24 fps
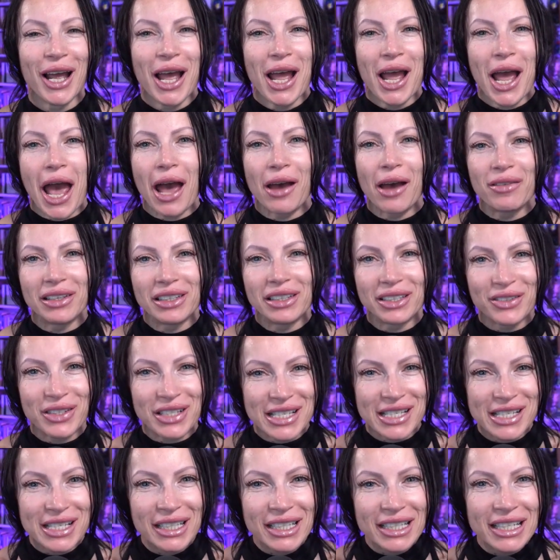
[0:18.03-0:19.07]
having the
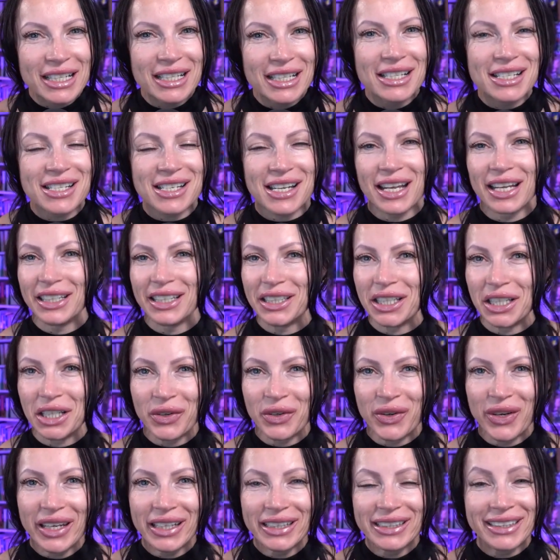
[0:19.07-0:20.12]
resilience and the
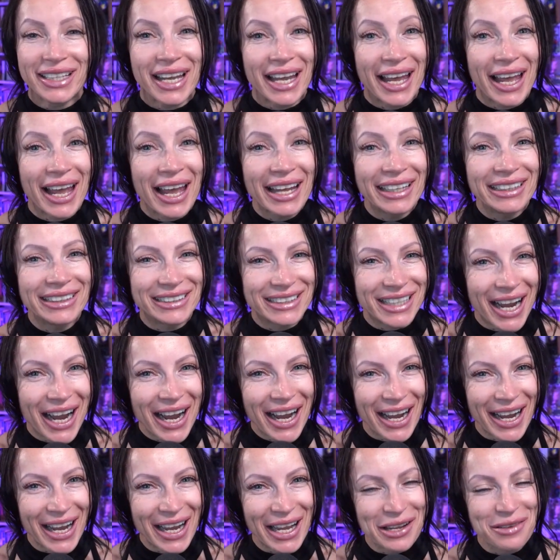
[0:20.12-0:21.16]
grit and
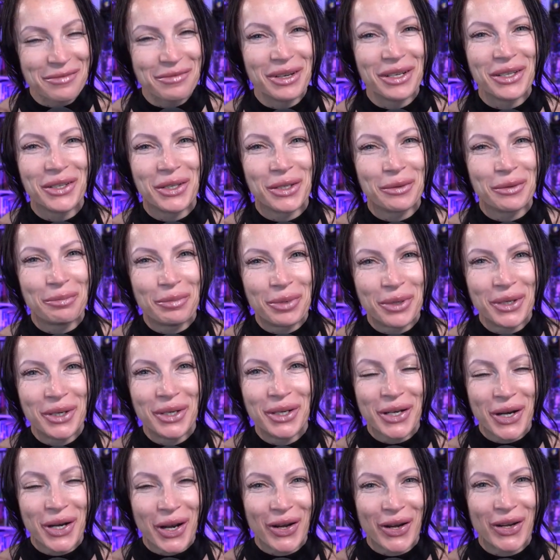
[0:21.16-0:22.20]
time to
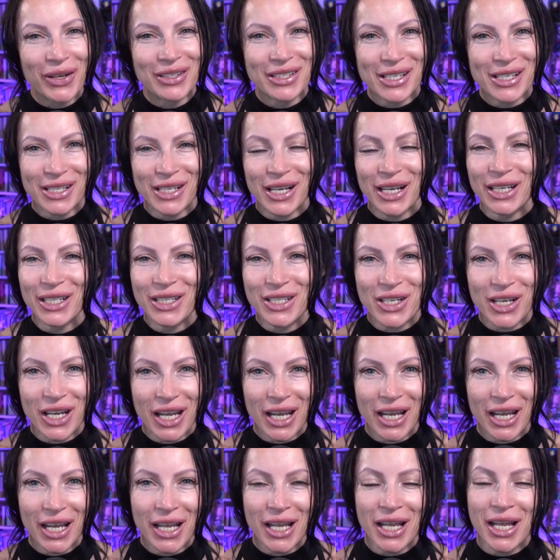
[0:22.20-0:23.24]
put on such
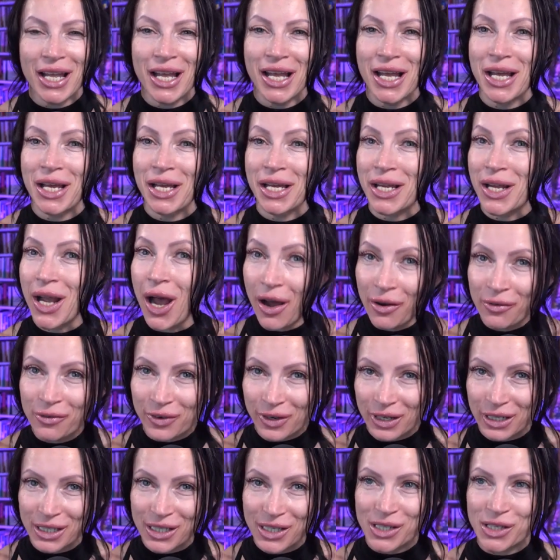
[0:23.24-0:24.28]
a
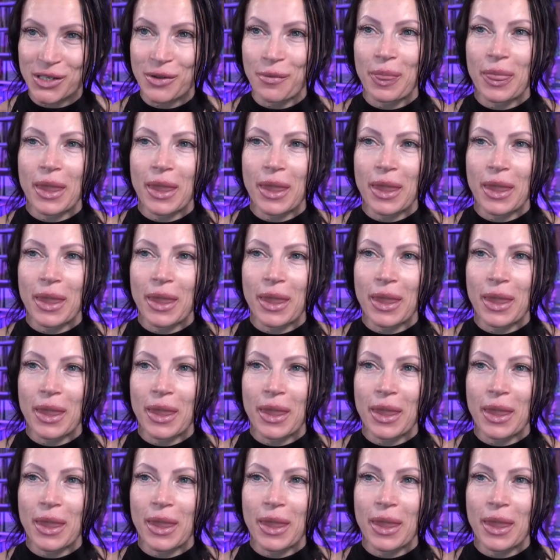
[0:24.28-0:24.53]
conference.